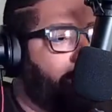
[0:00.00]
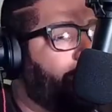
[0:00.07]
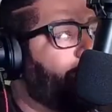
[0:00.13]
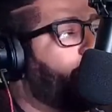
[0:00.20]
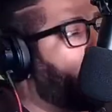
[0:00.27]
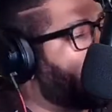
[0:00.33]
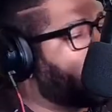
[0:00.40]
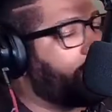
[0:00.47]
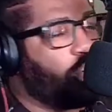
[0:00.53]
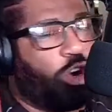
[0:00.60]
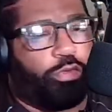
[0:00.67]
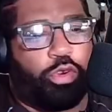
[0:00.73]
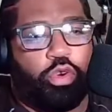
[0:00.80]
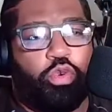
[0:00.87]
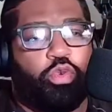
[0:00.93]
fussing
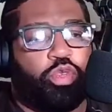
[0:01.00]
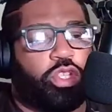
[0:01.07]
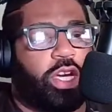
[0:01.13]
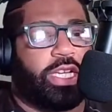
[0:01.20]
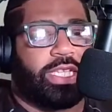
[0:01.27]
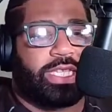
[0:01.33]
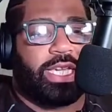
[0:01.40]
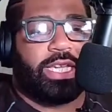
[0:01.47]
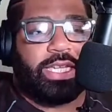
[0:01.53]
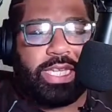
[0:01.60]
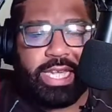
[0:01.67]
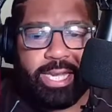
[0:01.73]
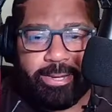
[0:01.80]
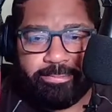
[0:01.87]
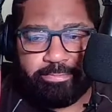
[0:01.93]
over who's going to sing
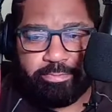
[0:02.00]
lead.